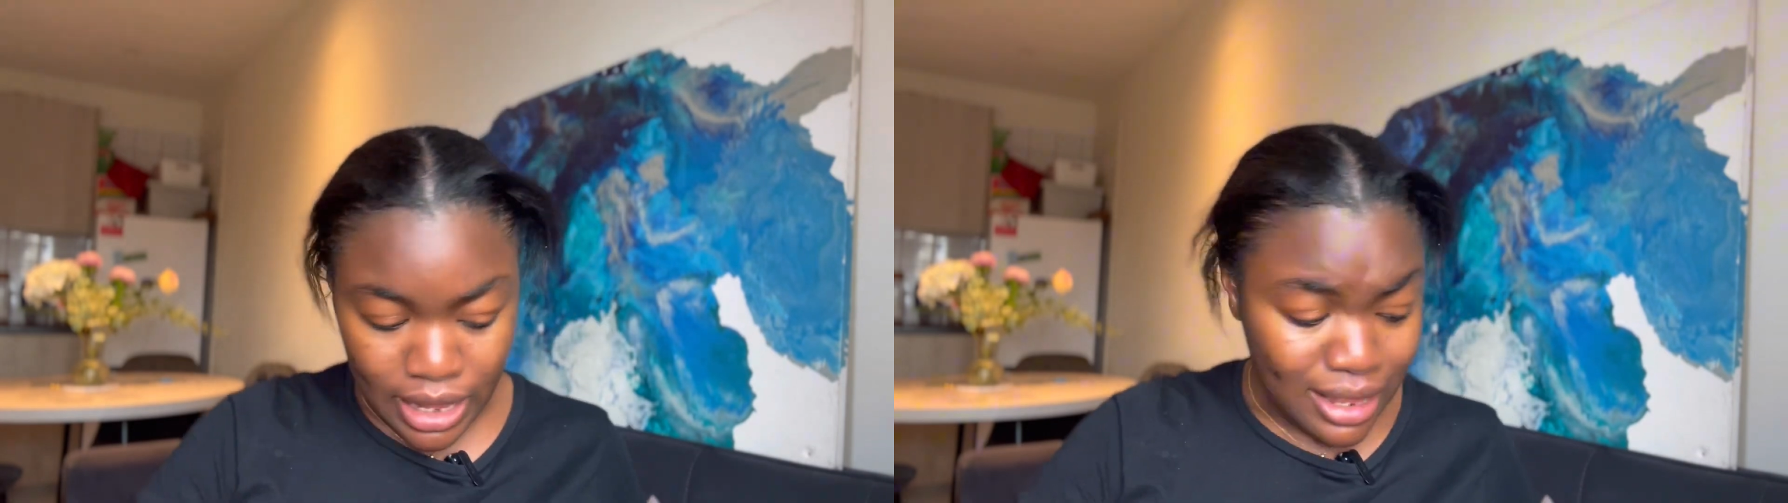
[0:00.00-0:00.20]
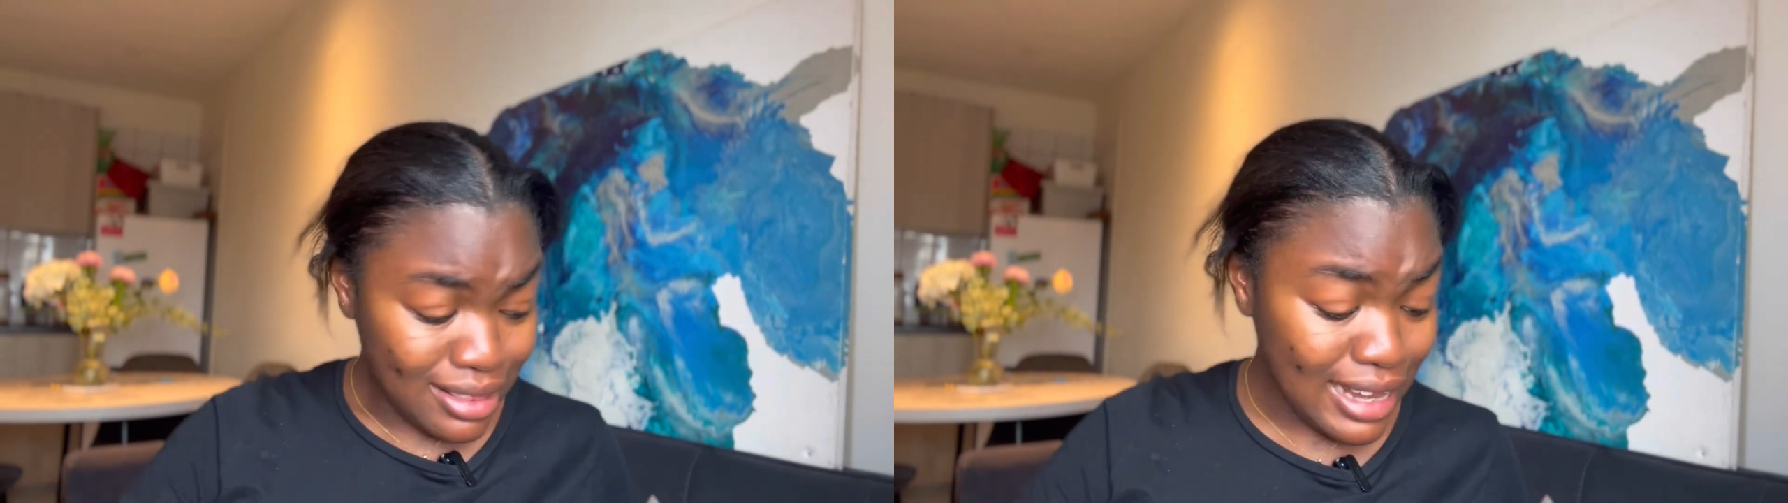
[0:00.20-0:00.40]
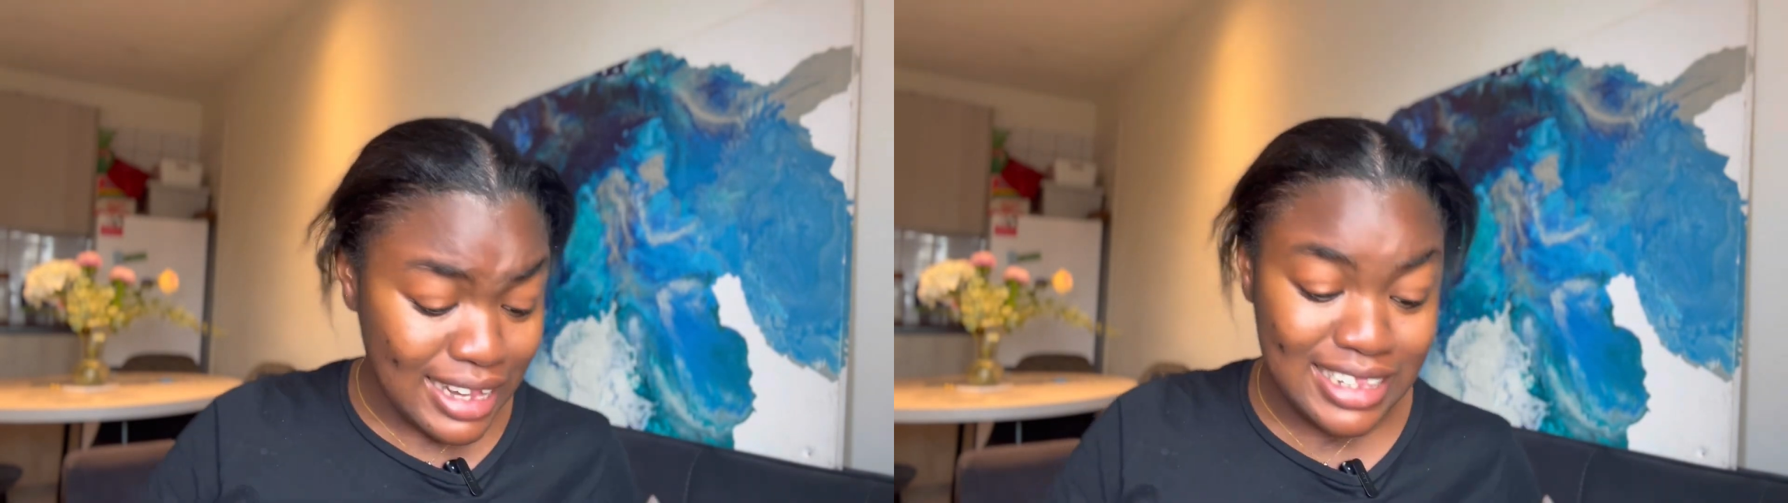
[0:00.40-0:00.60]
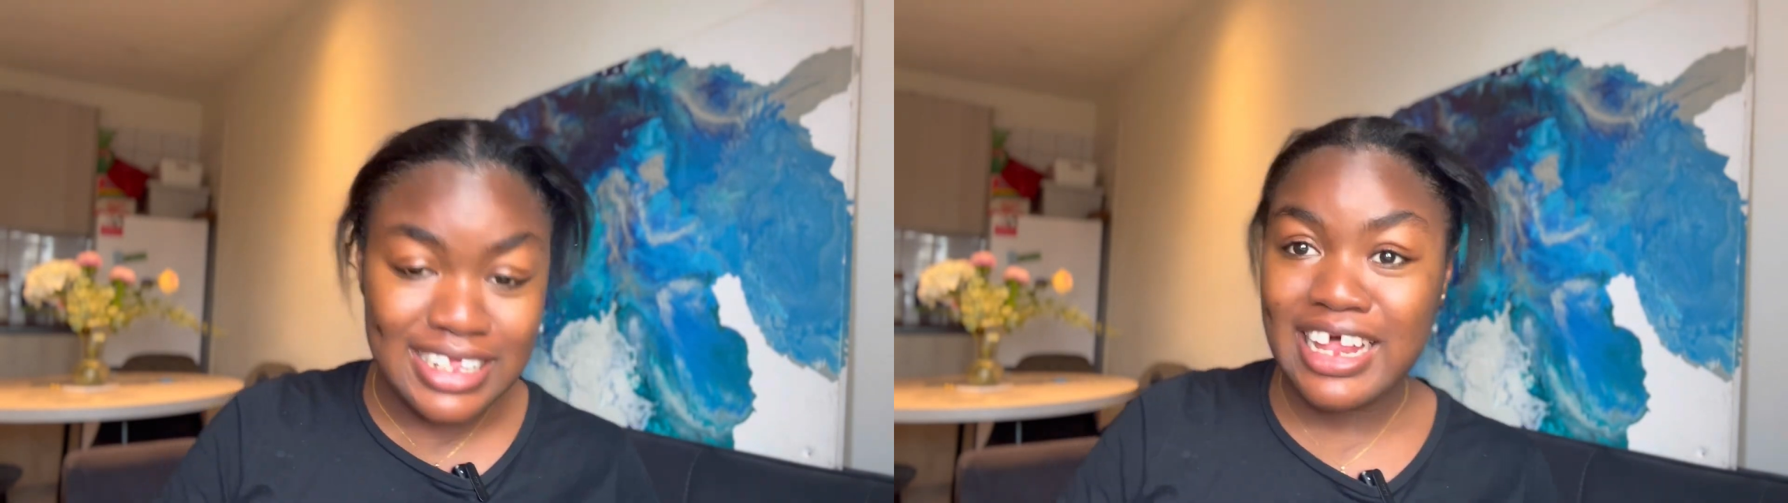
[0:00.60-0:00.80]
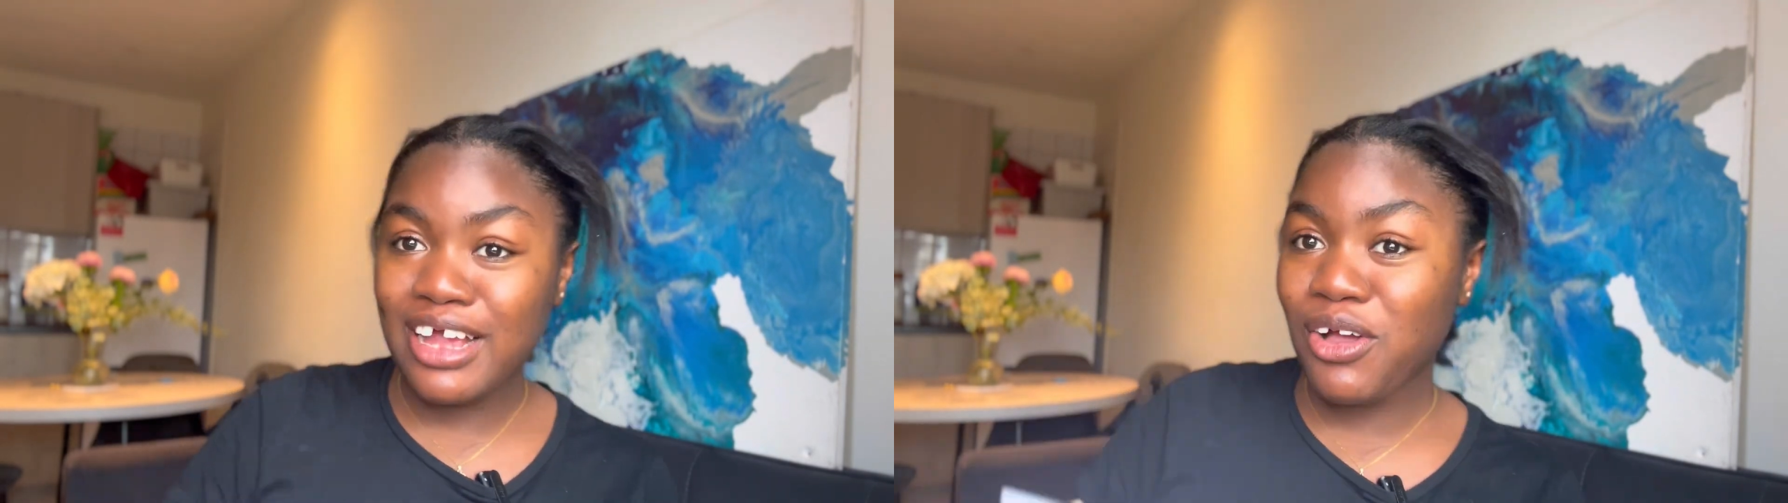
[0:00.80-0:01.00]
Next thing
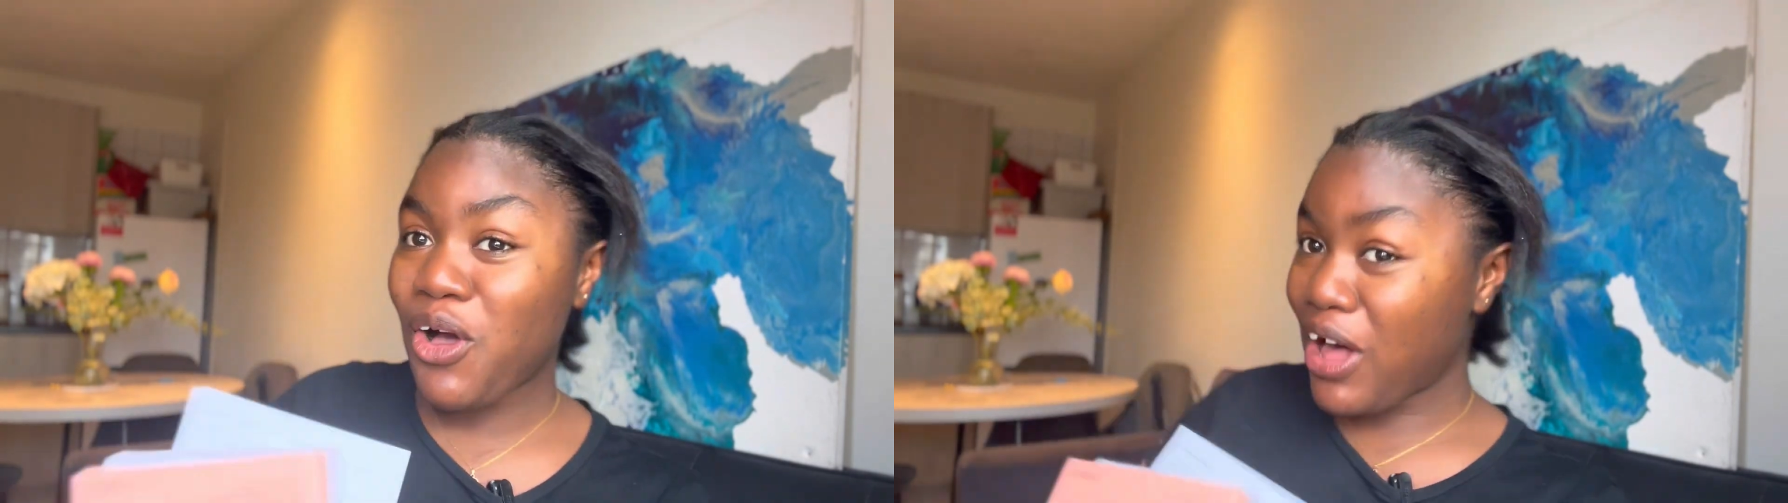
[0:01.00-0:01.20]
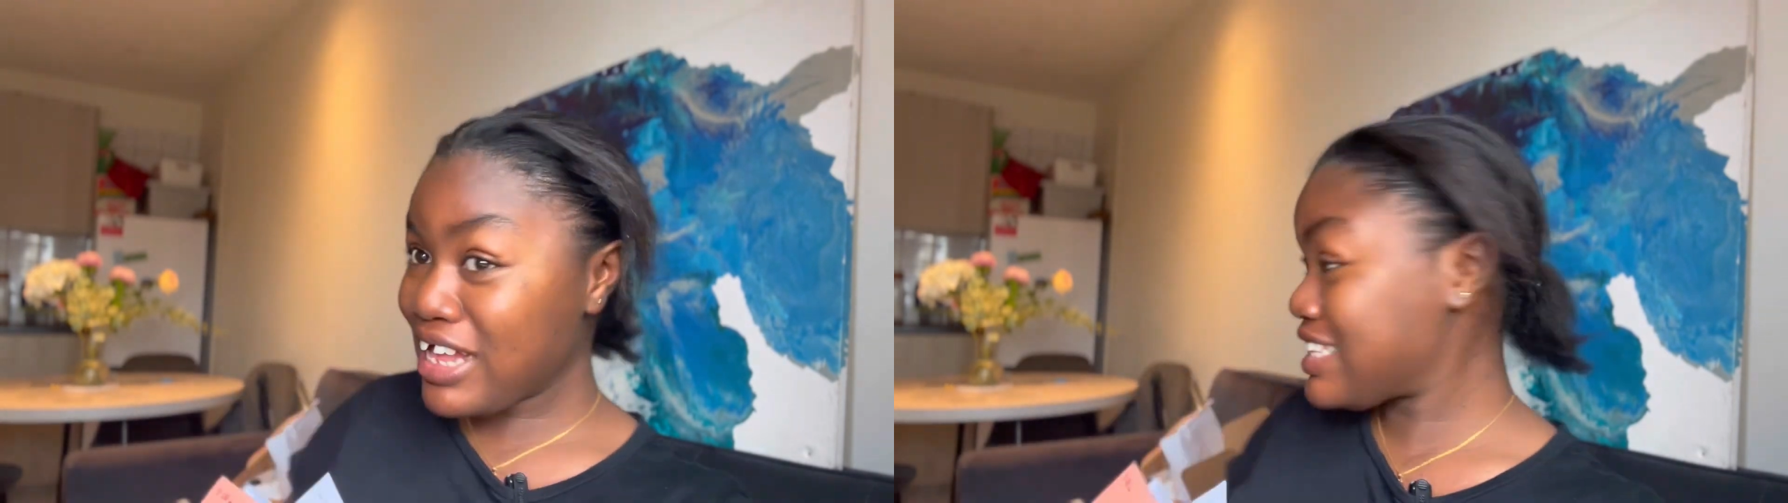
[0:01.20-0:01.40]
I got.